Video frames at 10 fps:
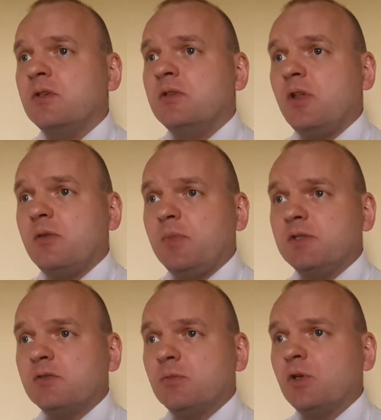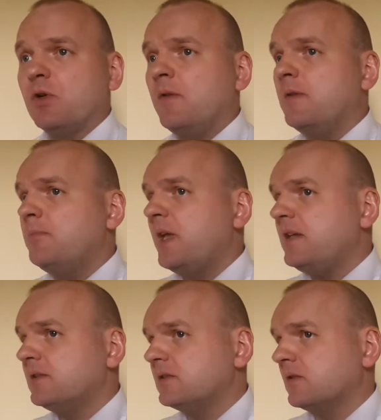another piece of work on the
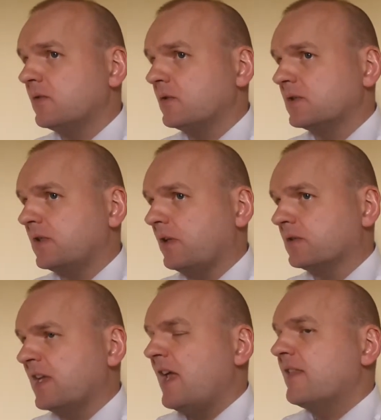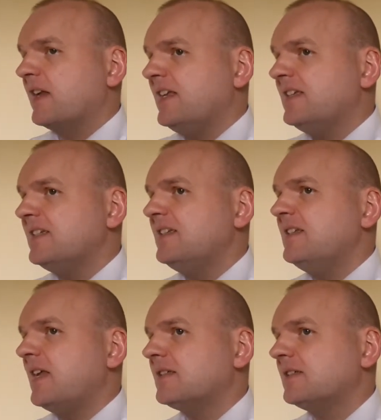basis of those skills. That isn't
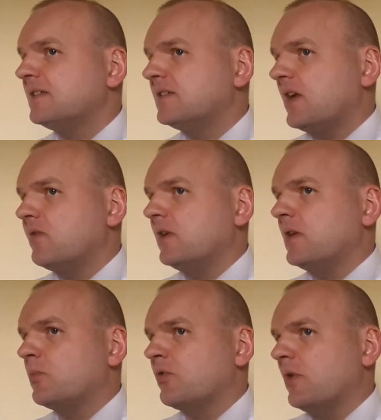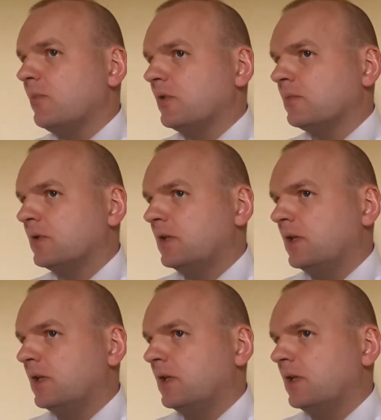necessarily a problem.